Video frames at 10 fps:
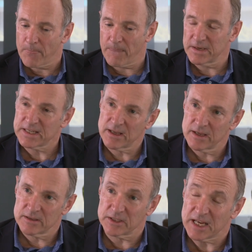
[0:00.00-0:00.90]
the
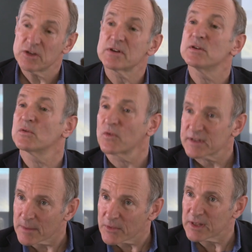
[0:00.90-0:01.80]
data is used for
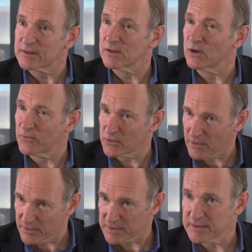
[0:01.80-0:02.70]
some things and not for
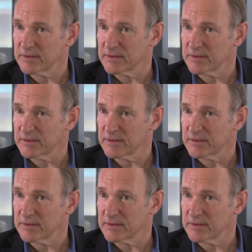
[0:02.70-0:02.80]
others.